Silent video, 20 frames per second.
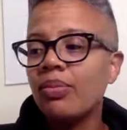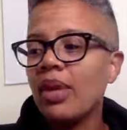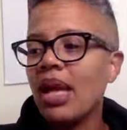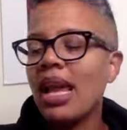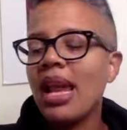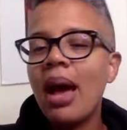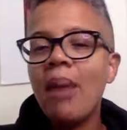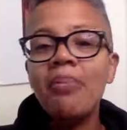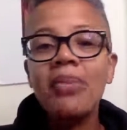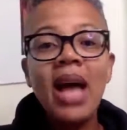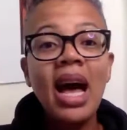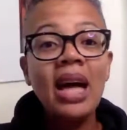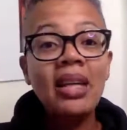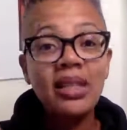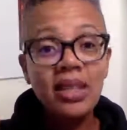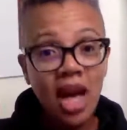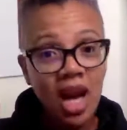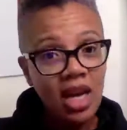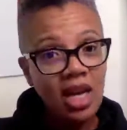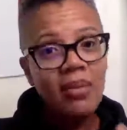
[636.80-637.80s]
And I'm not
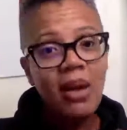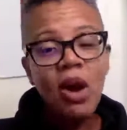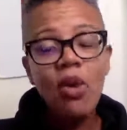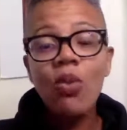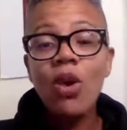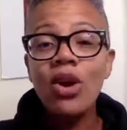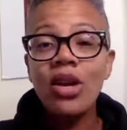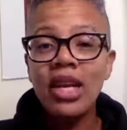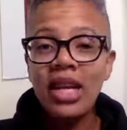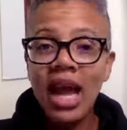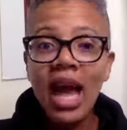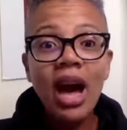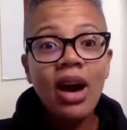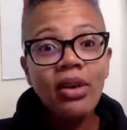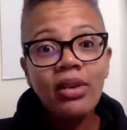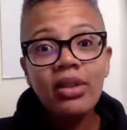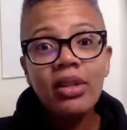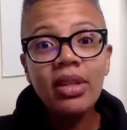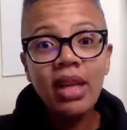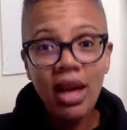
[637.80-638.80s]
talking about working
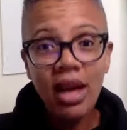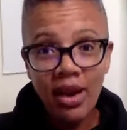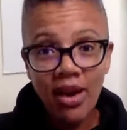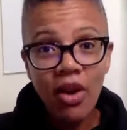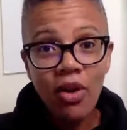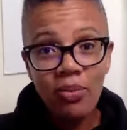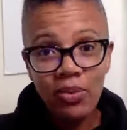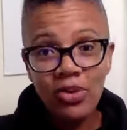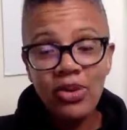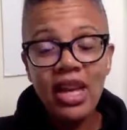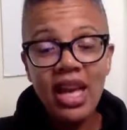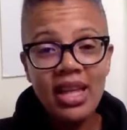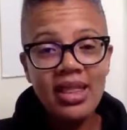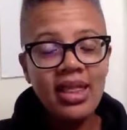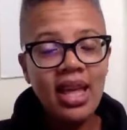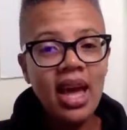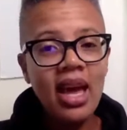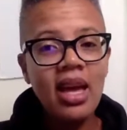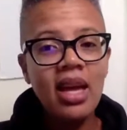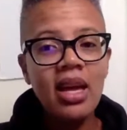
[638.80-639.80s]
out. I hope you get
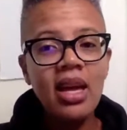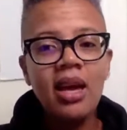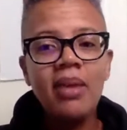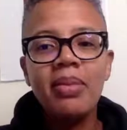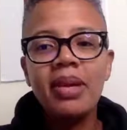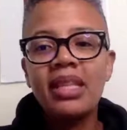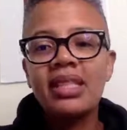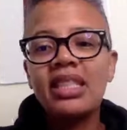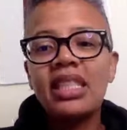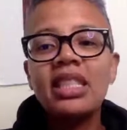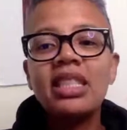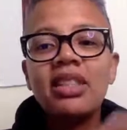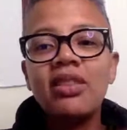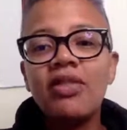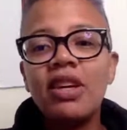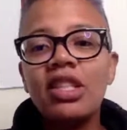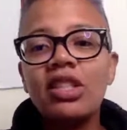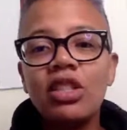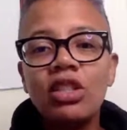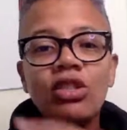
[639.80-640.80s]
that. Because each of
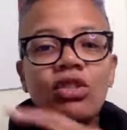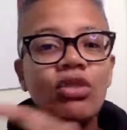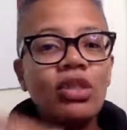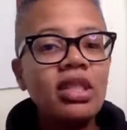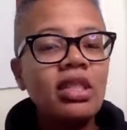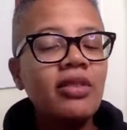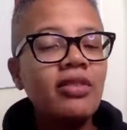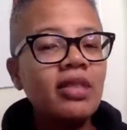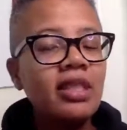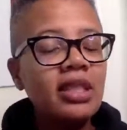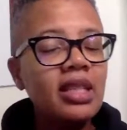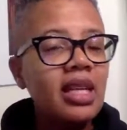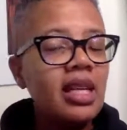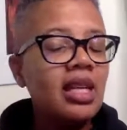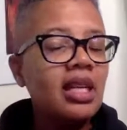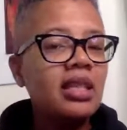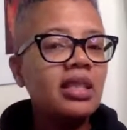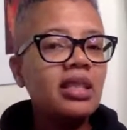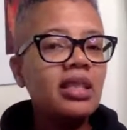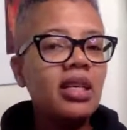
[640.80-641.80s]
us are doing different
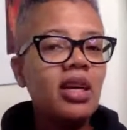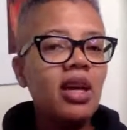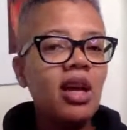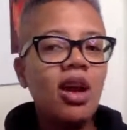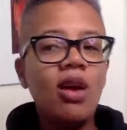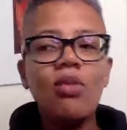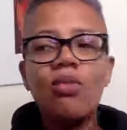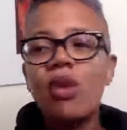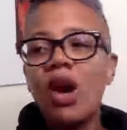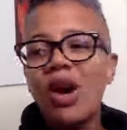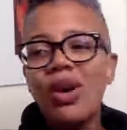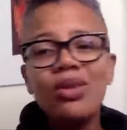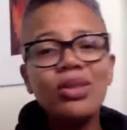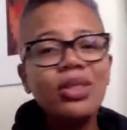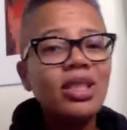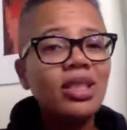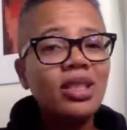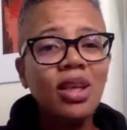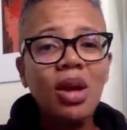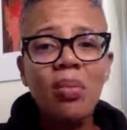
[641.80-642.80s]
things. Rose
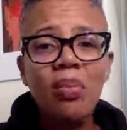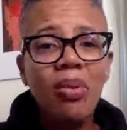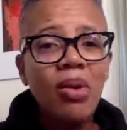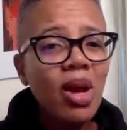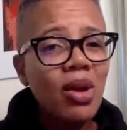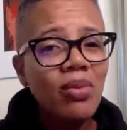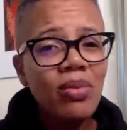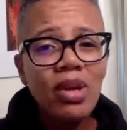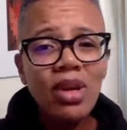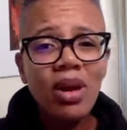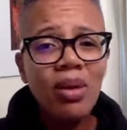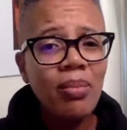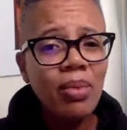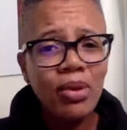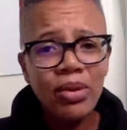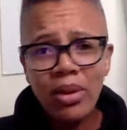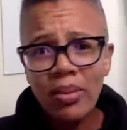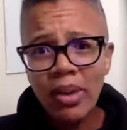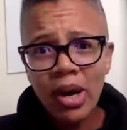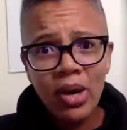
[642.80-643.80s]
is on point with her
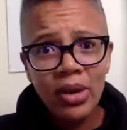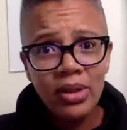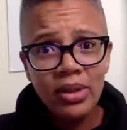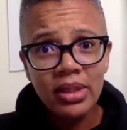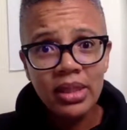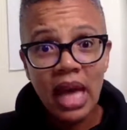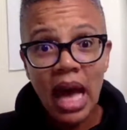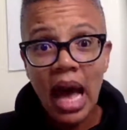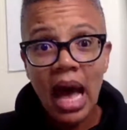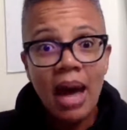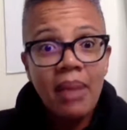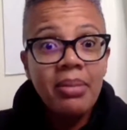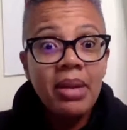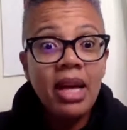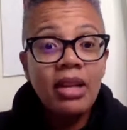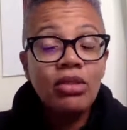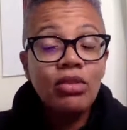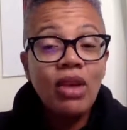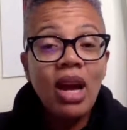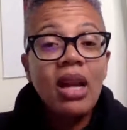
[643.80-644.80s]
Buddha bows. I'm
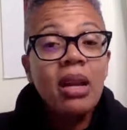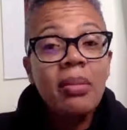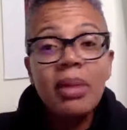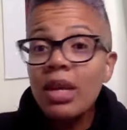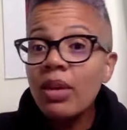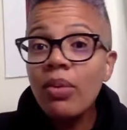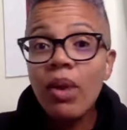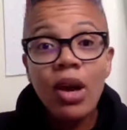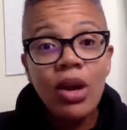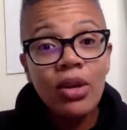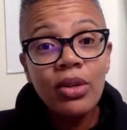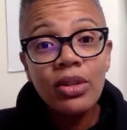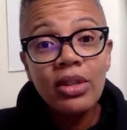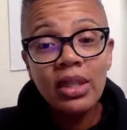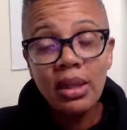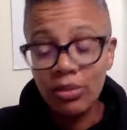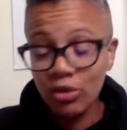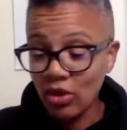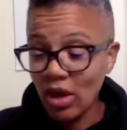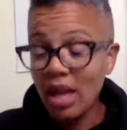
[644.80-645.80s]
not trying to be Rose.
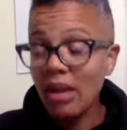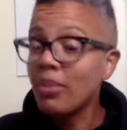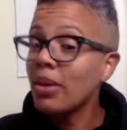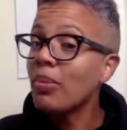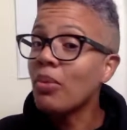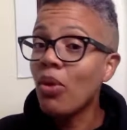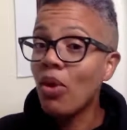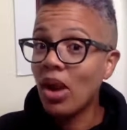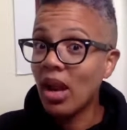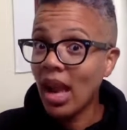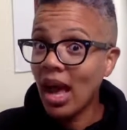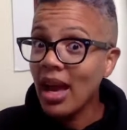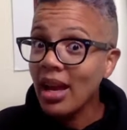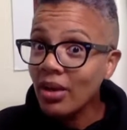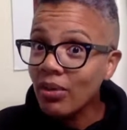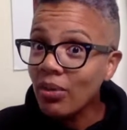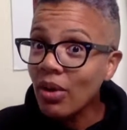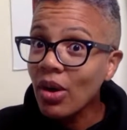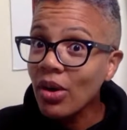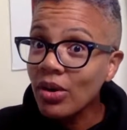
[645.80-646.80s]
I'm trying to be more like
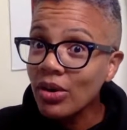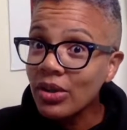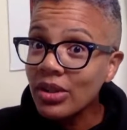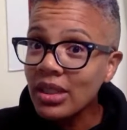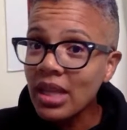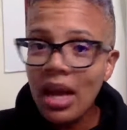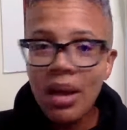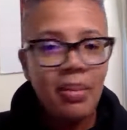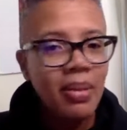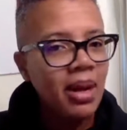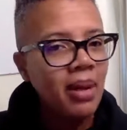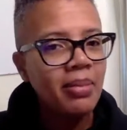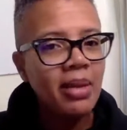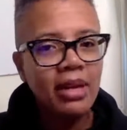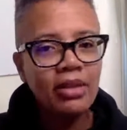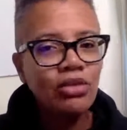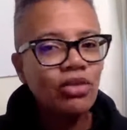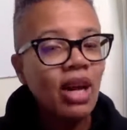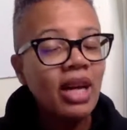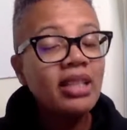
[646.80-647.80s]
Rose, but I'm
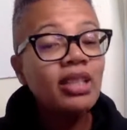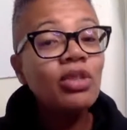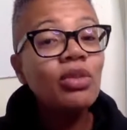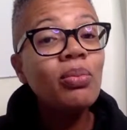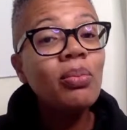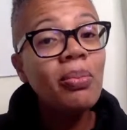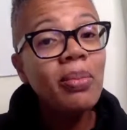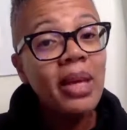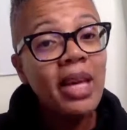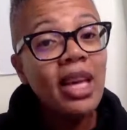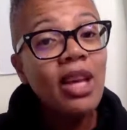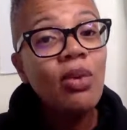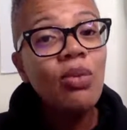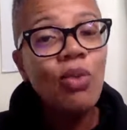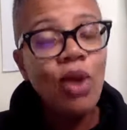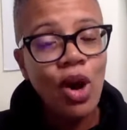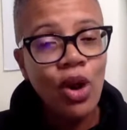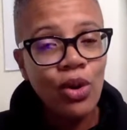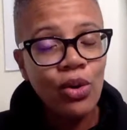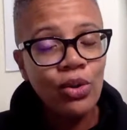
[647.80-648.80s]
not trying to be
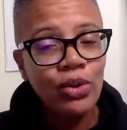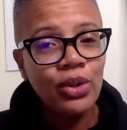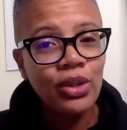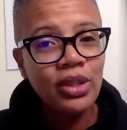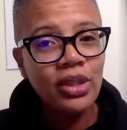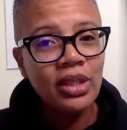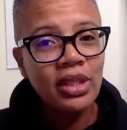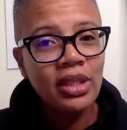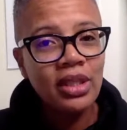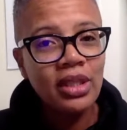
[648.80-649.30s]
Rose.